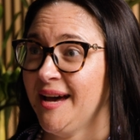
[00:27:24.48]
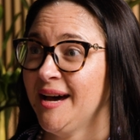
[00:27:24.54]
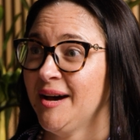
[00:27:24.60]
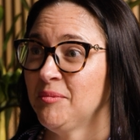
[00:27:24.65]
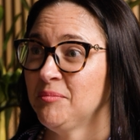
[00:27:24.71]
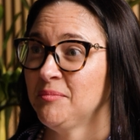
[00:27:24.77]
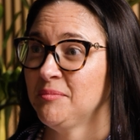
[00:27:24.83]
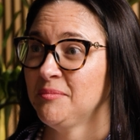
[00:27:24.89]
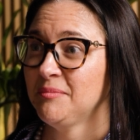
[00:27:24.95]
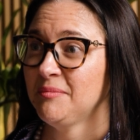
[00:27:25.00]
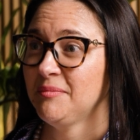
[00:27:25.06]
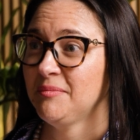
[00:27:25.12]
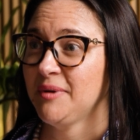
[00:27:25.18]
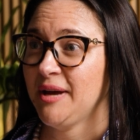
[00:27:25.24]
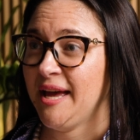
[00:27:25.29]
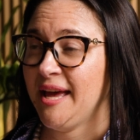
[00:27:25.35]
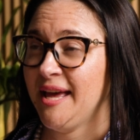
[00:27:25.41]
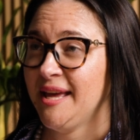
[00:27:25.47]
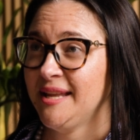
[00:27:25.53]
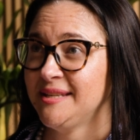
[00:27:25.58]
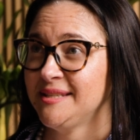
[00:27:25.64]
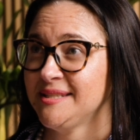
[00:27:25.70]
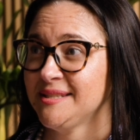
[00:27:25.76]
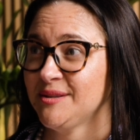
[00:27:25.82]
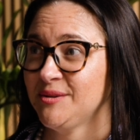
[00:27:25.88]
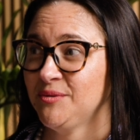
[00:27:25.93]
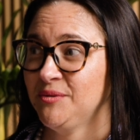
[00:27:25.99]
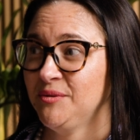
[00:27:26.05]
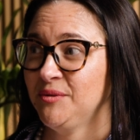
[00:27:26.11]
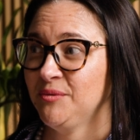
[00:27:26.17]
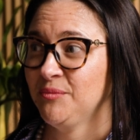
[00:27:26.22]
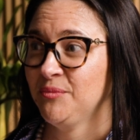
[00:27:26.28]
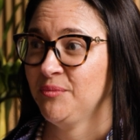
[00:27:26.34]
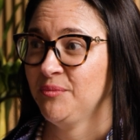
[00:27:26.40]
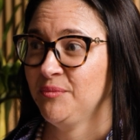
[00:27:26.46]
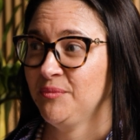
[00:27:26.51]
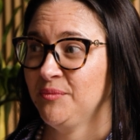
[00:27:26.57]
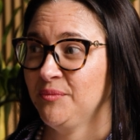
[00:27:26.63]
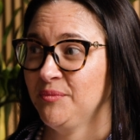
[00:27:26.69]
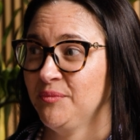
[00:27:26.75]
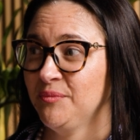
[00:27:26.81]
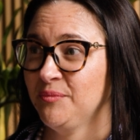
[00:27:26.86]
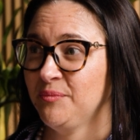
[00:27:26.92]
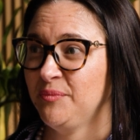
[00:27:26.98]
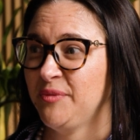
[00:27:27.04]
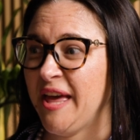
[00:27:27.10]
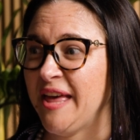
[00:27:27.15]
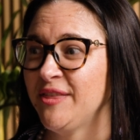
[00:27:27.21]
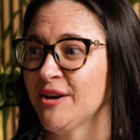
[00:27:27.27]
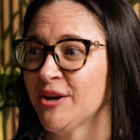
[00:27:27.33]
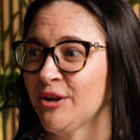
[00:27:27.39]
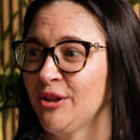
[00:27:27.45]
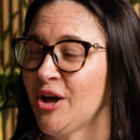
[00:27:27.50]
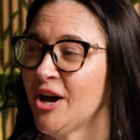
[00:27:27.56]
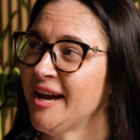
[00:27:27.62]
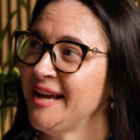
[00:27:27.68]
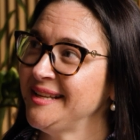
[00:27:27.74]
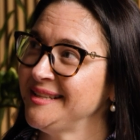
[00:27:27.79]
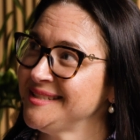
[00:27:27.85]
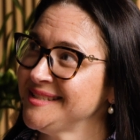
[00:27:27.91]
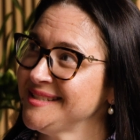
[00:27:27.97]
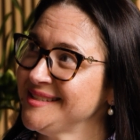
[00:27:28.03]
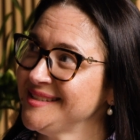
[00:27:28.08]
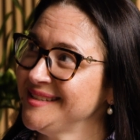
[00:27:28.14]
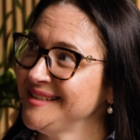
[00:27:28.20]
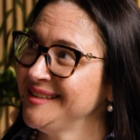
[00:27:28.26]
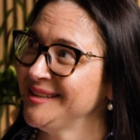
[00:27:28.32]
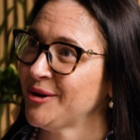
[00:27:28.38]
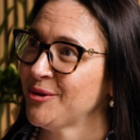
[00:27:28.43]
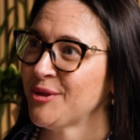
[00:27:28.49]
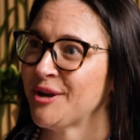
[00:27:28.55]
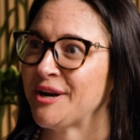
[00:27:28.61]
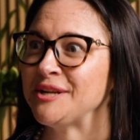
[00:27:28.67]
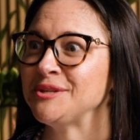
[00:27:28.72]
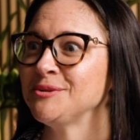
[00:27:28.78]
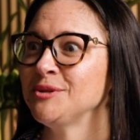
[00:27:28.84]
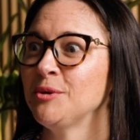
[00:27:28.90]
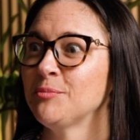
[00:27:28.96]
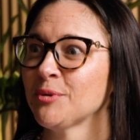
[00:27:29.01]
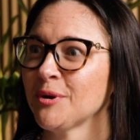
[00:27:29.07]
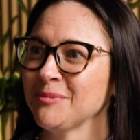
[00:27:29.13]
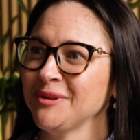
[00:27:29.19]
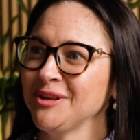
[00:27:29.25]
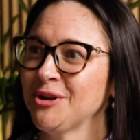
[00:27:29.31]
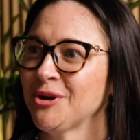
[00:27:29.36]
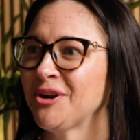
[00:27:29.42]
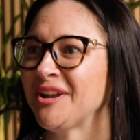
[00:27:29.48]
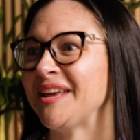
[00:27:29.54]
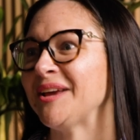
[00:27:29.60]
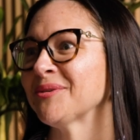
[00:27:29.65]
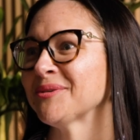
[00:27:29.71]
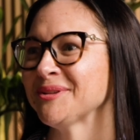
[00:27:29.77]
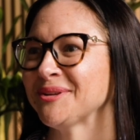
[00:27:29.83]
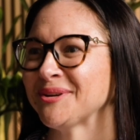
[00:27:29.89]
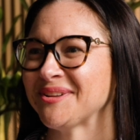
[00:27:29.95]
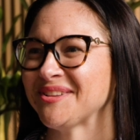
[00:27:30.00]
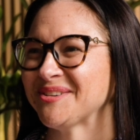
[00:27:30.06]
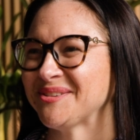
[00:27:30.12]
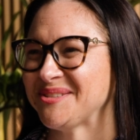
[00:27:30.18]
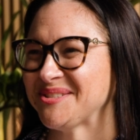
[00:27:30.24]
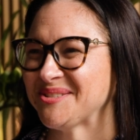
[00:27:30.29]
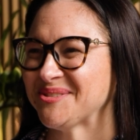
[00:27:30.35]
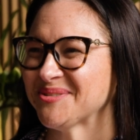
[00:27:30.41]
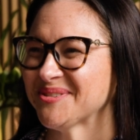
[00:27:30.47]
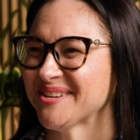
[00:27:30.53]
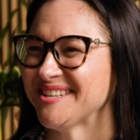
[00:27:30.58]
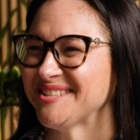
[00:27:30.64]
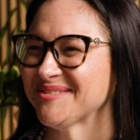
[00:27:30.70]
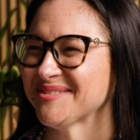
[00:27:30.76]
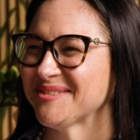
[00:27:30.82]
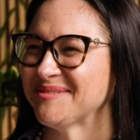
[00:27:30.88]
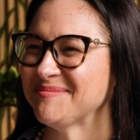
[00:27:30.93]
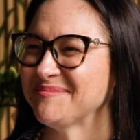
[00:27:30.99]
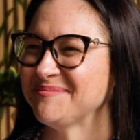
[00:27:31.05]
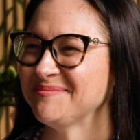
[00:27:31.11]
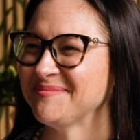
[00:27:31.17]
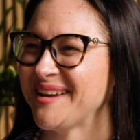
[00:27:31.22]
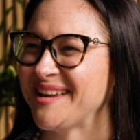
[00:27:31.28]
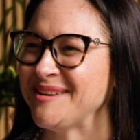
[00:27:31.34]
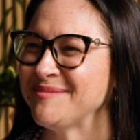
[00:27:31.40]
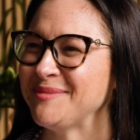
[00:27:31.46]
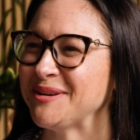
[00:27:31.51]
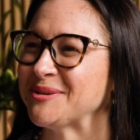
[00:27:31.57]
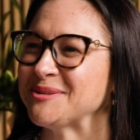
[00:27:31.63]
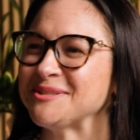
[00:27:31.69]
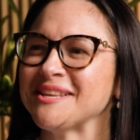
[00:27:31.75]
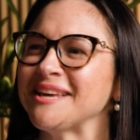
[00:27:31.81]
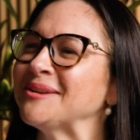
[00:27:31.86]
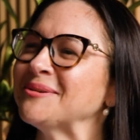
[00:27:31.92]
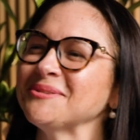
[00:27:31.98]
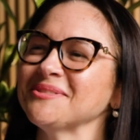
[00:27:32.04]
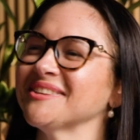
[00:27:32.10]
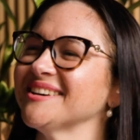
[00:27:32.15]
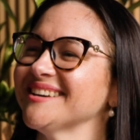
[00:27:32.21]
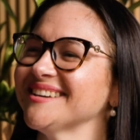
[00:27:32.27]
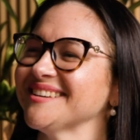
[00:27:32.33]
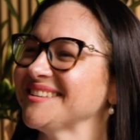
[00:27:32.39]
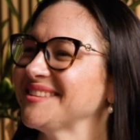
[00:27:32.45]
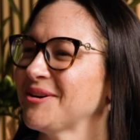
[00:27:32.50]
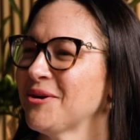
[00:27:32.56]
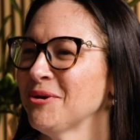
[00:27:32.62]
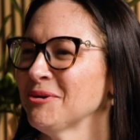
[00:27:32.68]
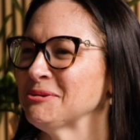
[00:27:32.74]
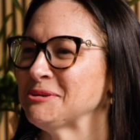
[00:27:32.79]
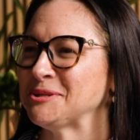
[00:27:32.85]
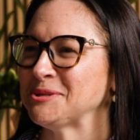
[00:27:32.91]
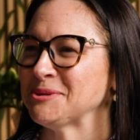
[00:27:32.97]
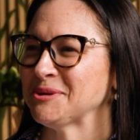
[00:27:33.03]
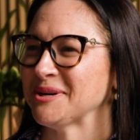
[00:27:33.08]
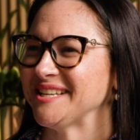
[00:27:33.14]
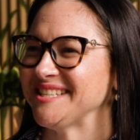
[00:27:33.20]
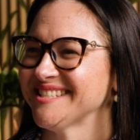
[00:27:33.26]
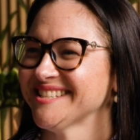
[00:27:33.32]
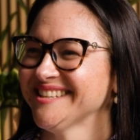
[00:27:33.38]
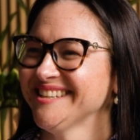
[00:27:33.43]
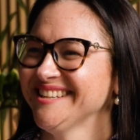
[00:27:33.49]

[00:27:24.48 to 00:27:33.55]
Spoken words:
And they're the clients, that you don't hear a lot of those stories from me because they're not the horror stories.